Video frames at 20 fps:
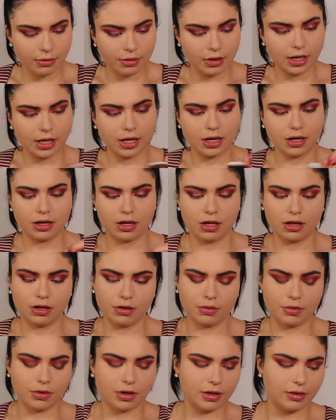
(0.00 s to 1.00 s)
like
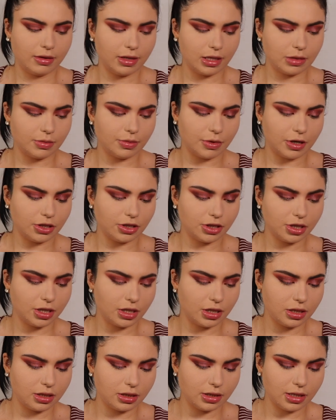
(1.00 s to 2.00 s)
another one of these
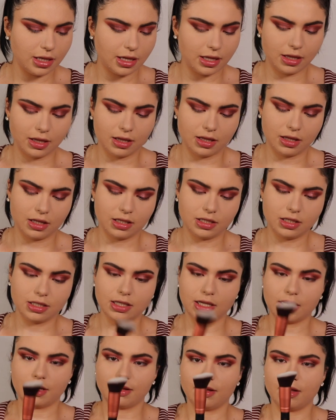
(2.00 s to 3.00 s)
brushes, and this is
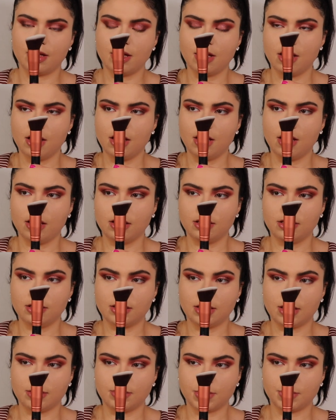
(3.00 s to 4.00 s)
like a
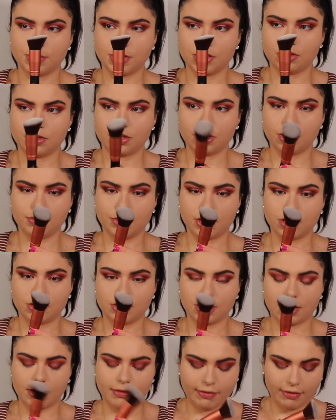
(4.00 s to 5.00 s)
same type of situation, but this
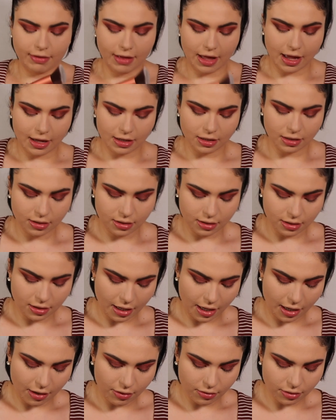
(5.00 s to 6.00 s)
one's like a flat
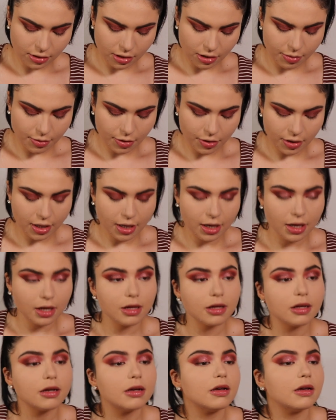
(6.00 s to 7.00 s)
angled kabuki.
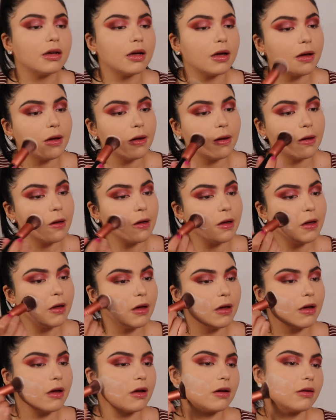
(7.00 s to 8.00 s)

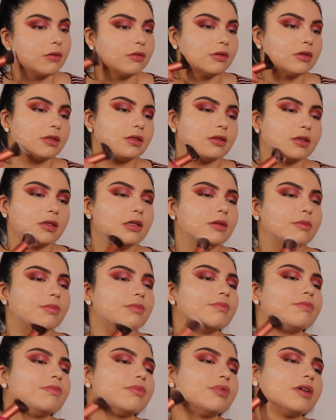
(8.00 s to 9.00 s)
I'm just gonna
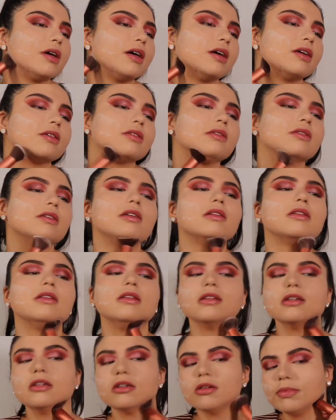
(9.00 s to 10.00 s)
press a
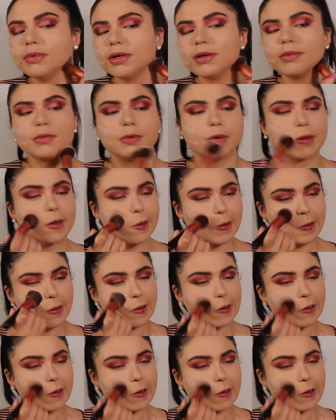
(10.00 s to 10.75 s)
little bit more